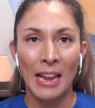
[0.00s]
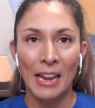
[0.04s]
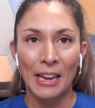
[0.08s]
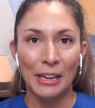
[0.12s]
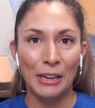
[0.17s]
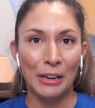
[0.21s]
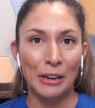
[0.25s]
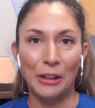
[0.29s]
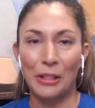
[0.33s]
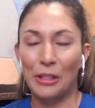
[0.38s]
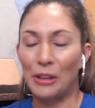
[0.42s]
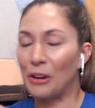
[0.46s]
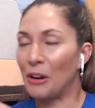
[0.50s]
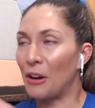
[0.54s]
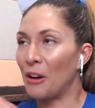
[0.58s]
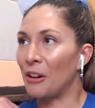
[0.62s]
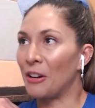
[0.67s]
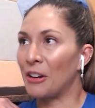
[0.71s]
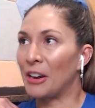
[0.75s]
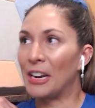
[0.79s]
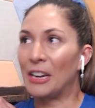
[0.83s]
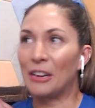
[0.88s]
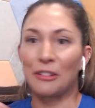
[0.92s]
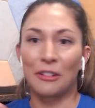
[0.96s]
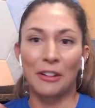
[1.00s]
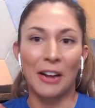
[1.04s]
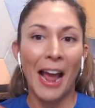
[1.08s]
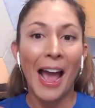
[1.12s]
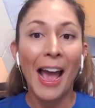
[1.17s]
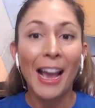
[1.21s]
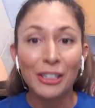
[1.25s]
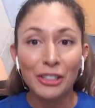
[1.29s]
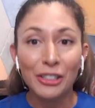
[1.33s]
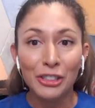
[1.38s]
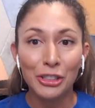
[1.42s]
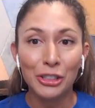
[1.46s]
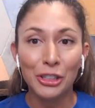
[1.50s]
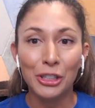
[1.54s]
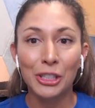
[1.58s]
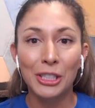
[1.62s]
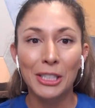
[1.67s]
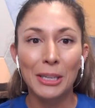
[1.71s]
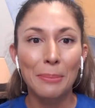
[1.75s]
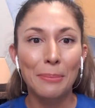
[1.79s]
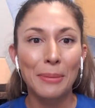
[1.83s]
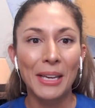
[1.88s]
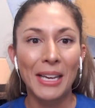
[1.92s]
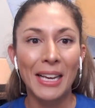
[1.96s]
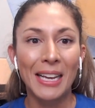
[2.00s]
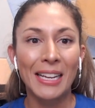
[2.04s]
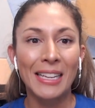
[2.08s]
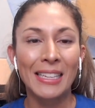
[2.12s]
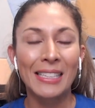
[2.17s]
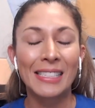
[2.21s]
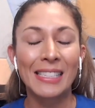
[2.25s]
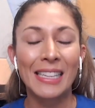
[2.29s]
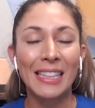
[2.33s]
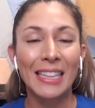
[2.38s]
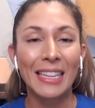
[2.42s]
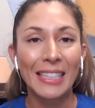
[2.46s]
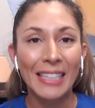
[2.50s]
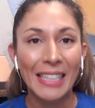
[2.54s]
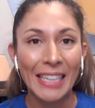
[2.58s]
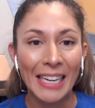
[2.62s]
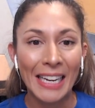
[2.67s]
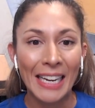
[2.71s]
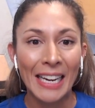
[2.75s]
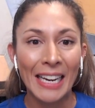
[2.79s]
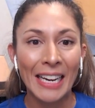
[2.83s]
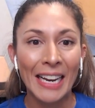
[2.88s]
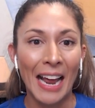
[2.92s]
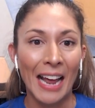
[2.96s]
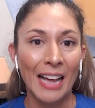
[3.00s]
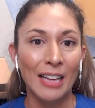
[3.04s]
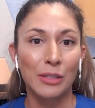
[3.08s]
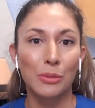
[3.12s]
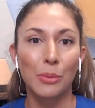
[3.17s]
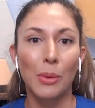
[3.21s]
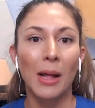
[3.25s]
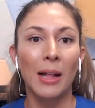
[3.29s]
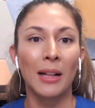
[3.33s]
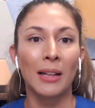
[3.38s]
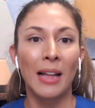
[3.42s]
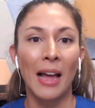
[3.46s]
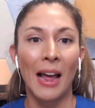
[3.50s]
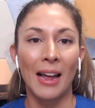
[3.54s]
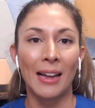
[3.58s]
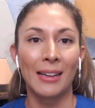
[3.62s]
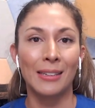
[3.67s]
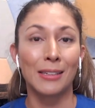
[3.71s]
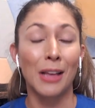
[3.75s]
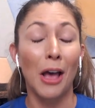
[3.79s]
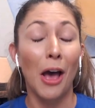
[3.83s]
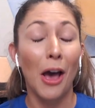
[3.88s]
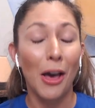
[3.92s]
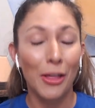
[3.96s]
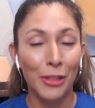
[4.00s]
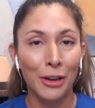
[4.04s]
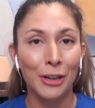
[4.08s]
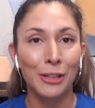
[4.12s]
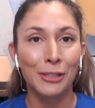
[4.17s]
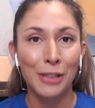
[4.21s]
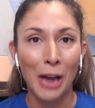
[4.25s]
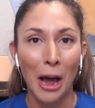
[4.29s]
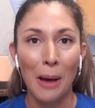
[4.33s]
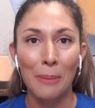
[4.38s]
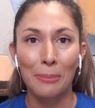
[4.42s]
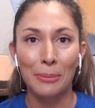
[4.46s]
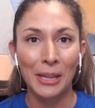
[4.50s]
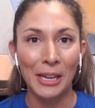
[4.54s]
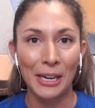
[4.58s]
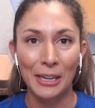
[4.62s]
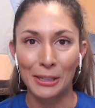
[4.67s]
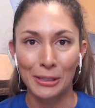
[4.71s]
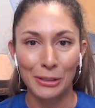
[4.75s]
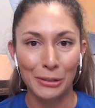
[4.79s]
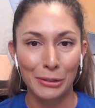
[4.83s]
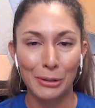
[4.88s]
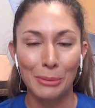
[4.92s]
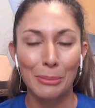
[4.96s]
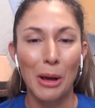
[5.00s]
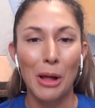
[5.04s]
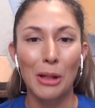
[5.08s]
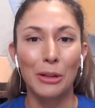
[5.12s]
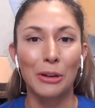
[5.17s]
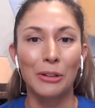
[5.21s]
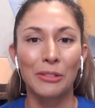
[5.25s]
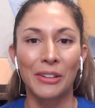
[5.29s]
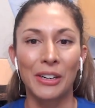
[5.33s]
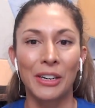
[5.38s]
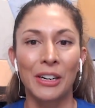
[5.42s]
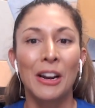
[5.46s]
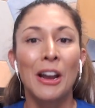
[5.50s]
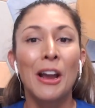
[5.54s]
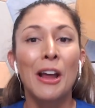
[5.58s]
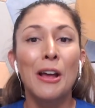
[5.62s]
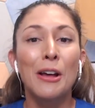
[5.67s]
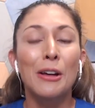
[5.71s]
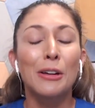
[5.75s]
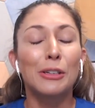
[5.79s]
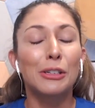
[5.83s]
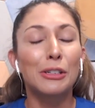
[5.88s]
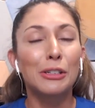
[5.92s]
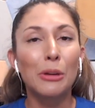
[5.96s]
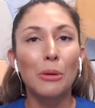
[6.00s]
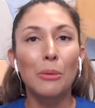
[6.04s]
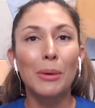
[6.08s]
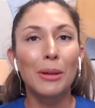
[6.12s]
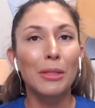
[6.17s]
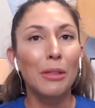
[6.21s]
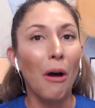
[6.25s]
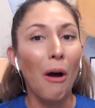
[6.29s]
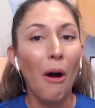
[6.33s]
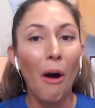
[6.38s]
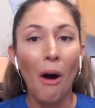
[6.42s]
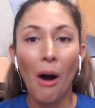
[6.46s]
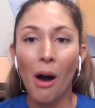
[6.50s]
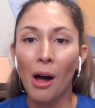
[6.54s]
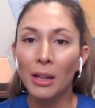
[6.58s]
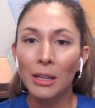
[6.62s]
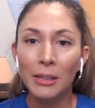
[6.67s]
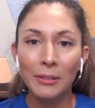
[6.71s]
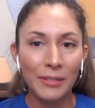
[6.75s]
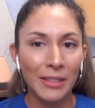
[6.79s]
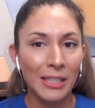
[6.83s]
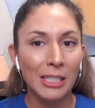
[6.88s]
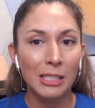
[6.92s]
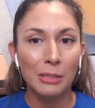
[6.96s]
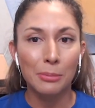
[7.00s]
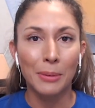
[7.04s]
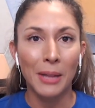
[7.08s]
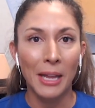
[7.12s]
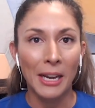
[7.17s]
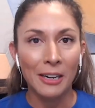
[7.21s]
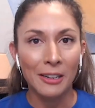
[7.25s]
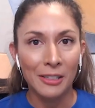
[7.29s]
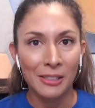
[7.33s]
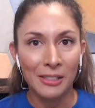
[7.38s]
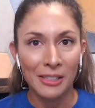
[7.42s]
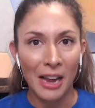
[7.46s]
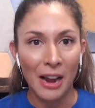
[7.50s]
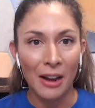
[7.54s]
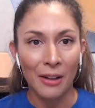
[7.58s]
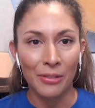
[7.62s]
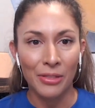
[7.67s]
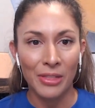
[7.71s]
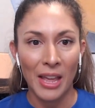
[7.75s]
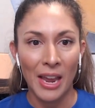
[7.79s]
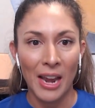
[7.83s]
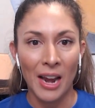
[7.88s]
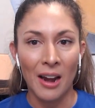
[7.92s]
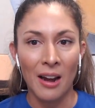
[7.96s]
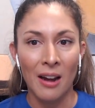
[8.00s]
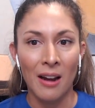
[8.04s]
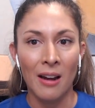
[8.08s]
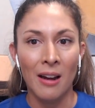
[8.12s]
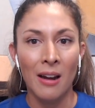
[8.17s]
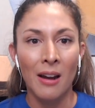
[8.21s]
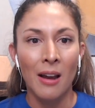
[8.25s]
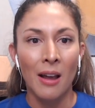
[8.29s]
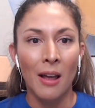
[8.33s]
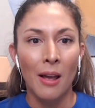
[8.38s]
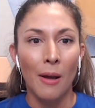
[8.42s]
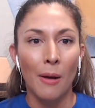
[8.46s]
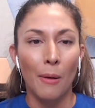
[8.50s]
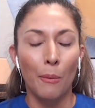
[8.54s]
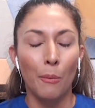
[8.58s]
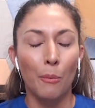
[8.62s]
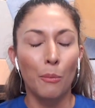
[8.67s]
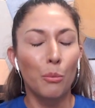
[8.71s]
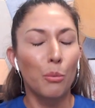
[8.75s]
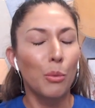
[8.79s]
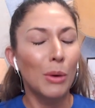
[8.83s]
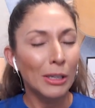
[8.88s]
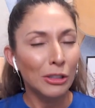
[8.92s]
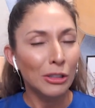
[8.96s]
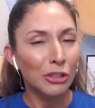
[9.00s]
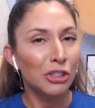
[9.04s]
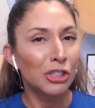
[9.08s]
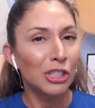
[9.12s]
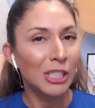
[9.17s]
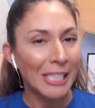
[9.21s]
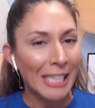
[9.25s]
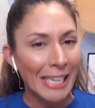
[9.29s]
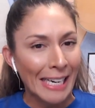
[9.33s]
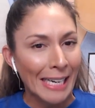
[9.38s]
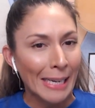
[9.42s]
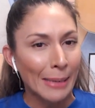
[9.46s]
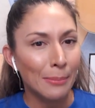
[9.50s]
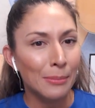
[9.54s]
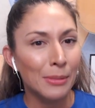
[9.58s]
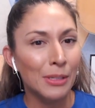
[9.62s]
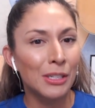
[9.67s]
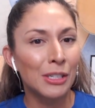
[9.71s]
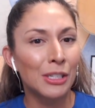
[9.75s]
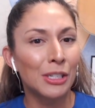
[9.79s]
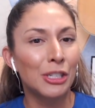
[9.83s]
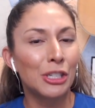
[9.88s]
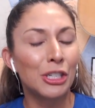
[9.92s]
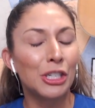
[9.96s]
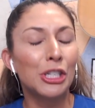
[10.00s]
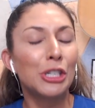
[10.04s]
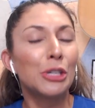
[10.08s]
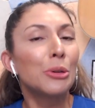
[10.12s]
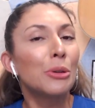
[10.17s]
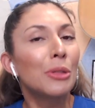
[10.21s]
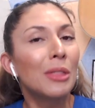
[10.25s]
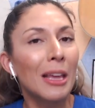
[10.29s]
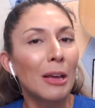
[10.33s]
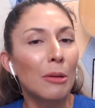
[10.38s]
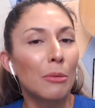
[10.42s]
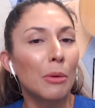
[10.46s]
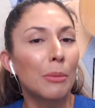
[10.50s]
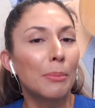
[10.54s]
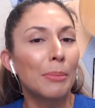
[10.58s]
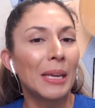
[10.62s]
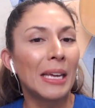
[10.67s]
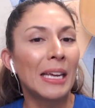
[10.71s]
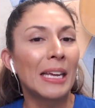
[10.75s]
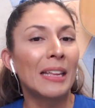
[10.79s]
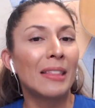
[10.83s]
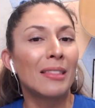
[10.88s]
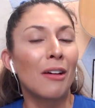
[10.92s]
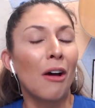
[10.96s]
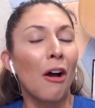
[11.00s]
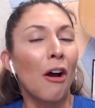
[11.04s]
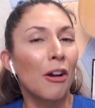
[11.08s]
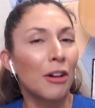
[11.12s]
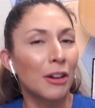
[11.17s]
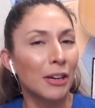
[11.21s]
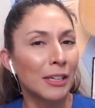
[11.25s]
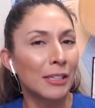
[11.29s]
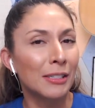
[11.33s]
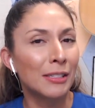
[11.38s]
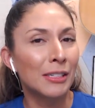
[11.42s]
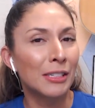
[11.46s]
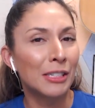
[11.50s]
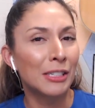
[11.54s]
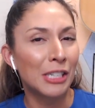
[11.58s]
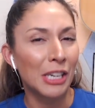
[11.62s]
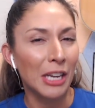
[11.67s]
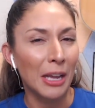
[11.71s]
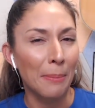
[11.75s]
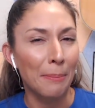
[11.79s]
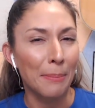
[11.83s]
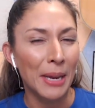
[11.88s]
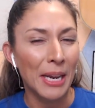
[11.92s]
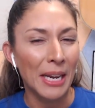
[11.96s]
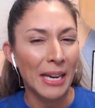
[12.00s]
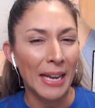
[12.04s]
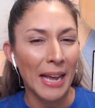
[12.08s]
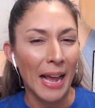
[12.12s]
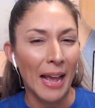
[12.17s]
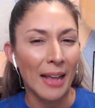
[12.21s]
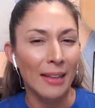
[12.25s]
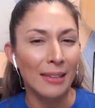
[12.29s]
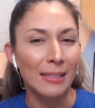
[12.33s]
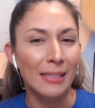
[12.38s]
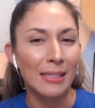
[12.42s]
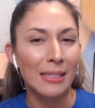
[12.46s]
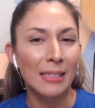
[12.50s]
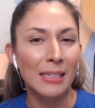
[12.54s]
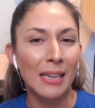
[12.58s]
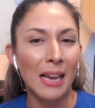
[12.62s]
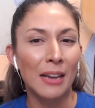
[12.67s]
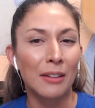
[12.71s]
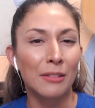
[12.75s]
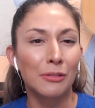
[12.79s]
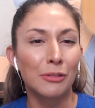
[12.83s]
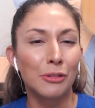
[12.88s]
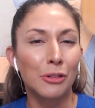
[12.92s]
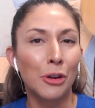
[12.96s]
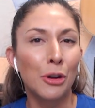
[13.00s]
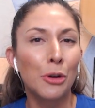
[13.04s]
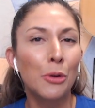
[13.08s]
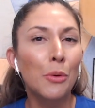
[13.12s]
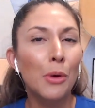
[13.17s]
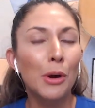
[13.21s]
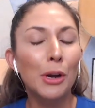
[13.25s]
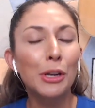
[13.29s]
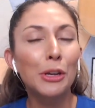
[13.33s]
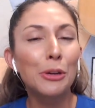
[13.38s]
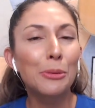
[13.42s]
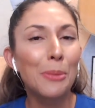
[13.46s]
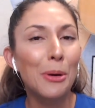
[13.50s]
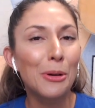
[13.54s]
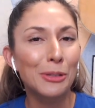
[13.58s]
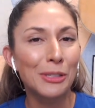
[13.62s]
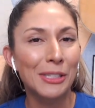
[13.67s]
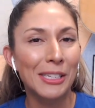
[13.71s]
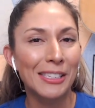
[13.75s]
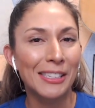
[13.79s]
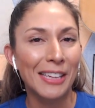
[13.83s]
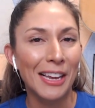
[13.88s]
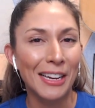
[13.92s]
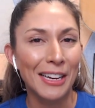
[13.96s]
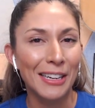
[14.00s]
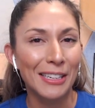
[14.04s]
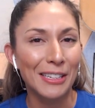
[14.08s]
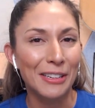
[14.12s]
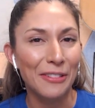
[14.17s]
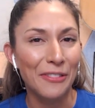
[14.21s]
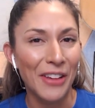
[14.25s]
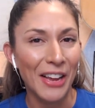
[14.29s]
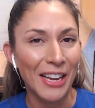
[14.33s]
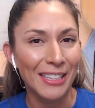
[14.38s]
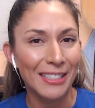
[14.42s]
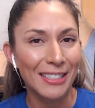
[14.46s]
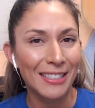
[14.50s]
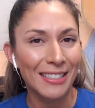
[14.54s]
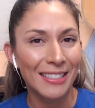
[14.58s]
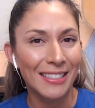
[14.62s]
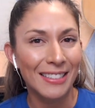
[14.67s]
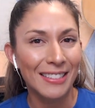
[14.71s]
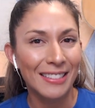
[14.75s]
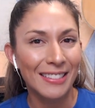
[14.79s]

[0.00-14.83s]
There are international Olympians in the league as well as other top players from all over. So, with all of these players out there, which teams do you think will be the hardest to compete against? And who are you most excited to face?